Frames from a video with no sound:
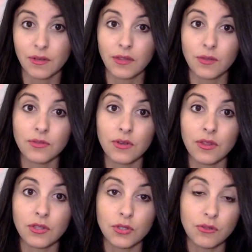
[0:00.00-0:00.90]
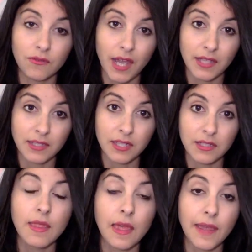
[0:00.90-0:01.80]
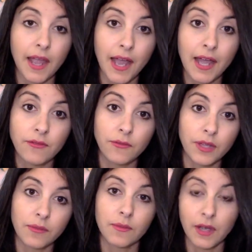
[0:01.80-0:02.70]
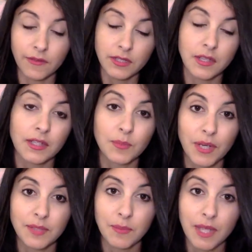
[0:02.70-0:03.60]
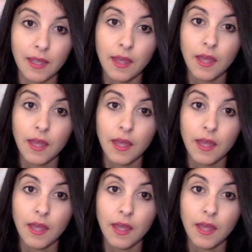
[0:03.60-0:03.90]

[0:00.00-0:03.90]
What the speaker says: and those are the two fastest that they have, with obviously Express being